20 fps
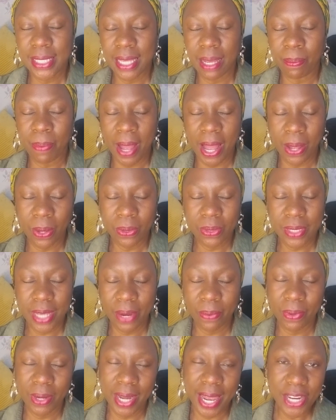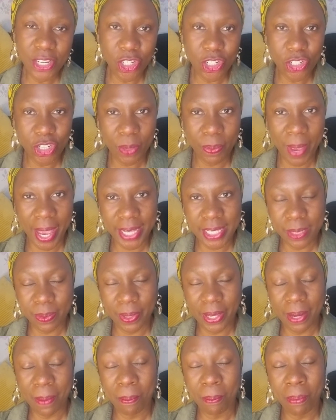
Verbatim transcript: about a relationship expert